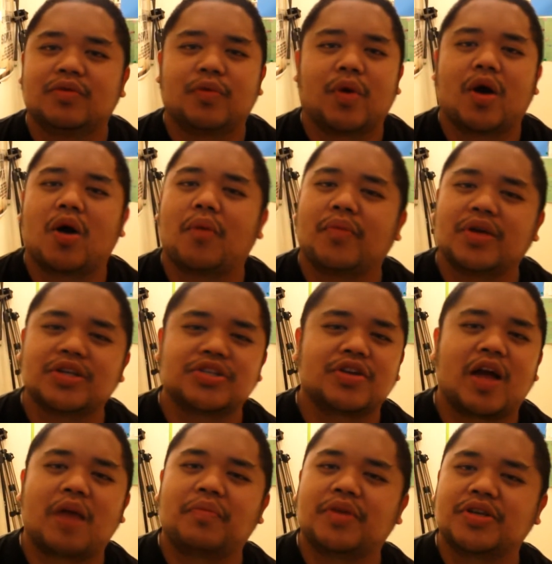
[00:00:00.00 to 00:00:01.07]
We all miss
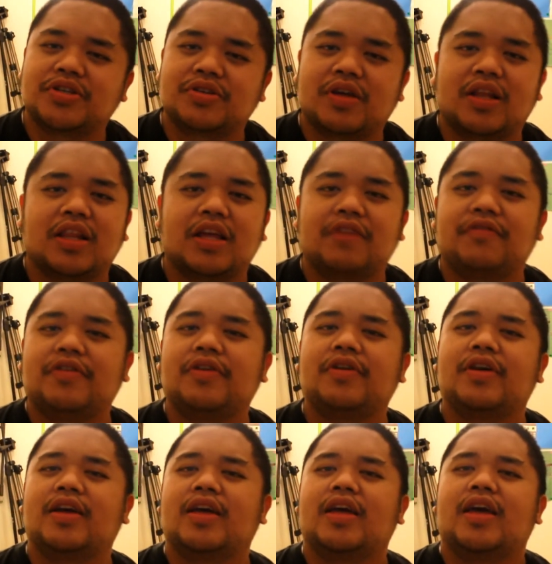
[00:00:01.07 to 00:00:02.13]
you. I miss you. I love you.
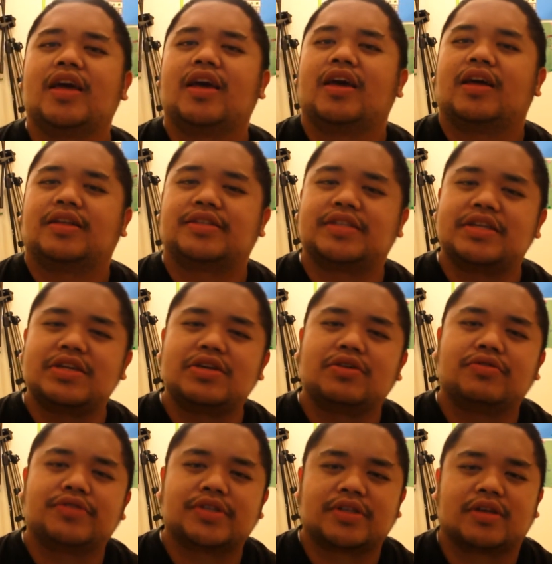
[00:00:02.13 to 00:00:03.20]
See
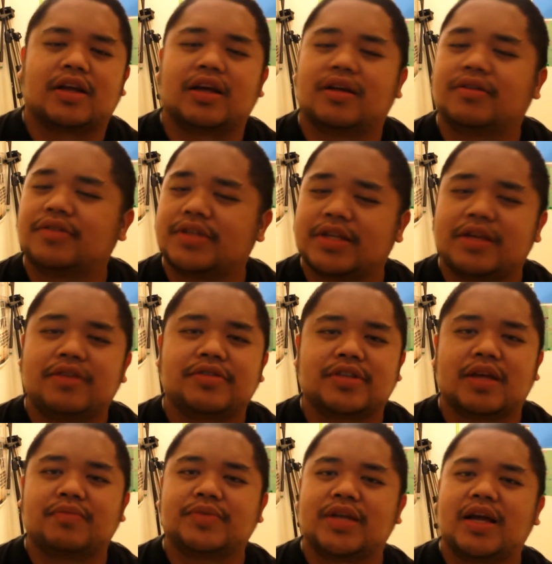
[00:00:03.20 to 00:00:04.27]
you
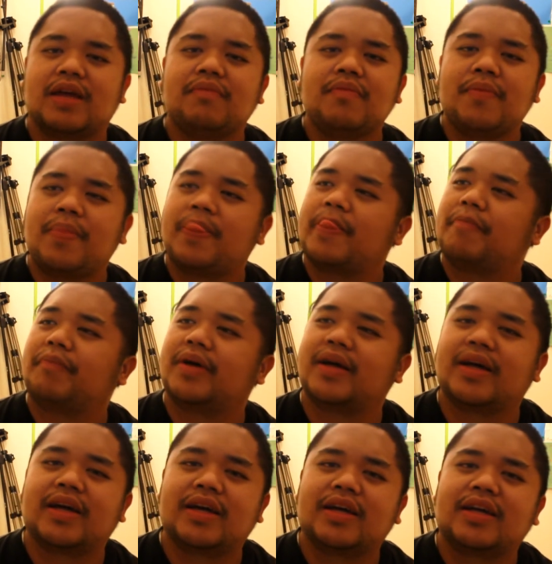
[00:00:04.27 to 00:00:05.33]
sometime.
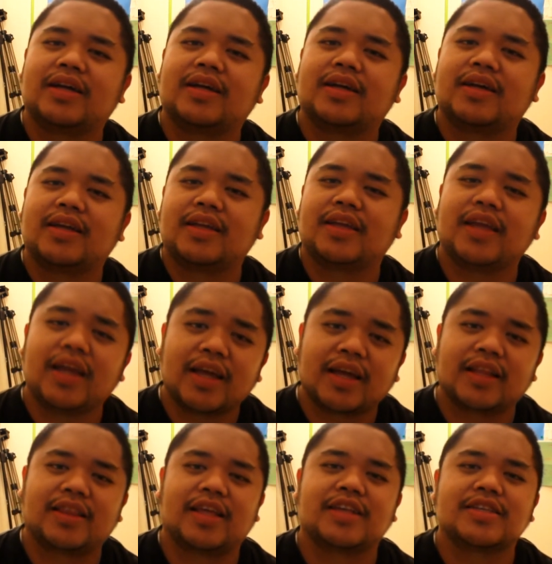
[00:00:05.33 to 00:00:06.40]
But
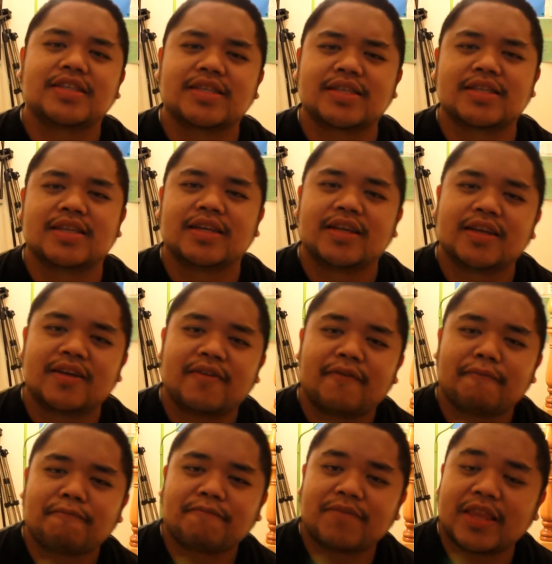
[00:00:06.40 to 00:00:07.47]
yeah, that's
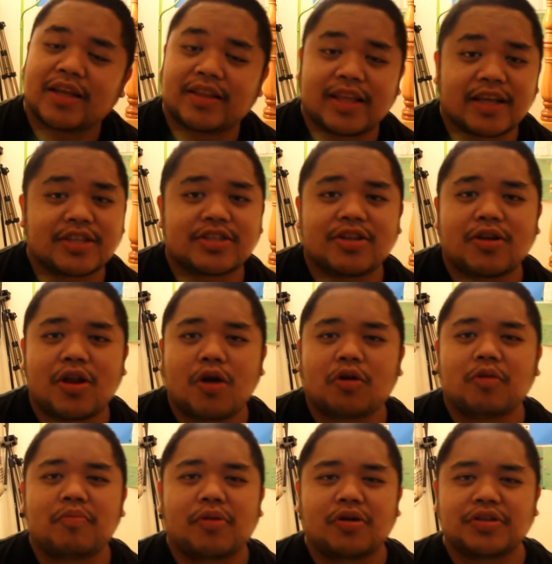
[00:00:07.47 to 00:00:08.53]
the
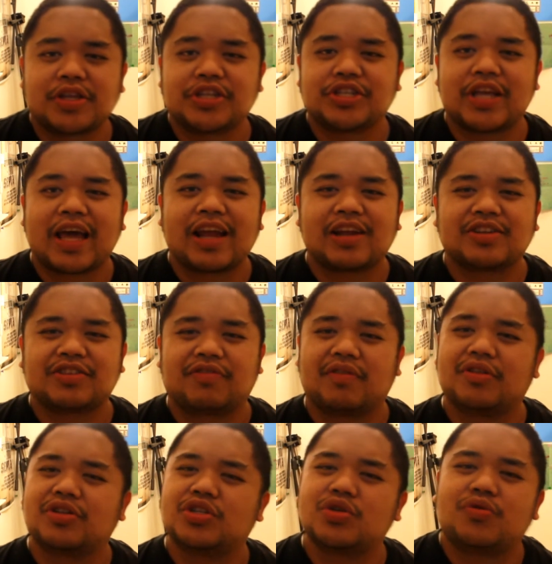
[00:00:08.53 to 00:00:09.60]
local birthday shoutouts
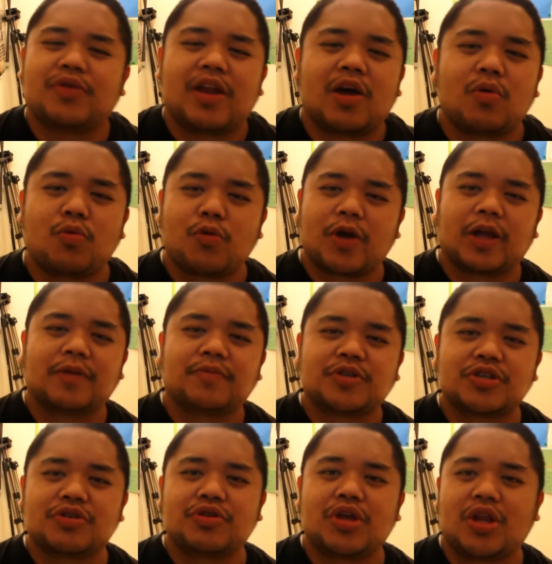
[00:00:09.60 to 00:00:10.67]
from the 219 Wake Up
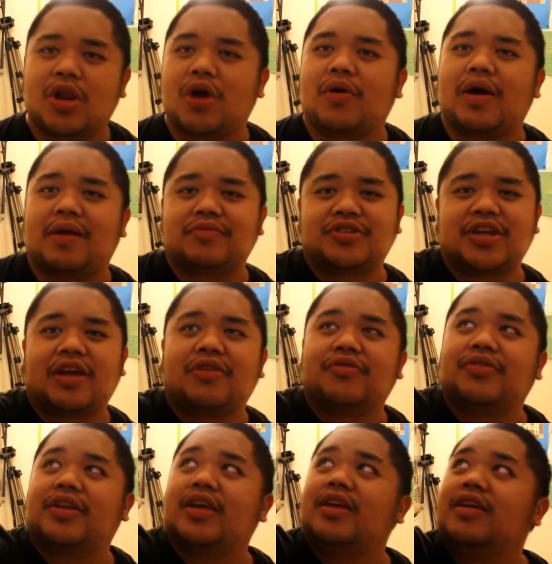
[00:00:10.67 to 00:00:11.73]
Show. You know I'm
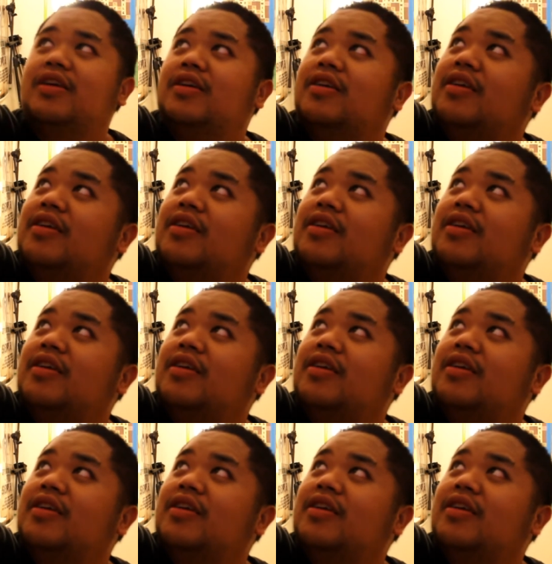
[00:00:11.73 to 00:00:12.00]
J.O.D.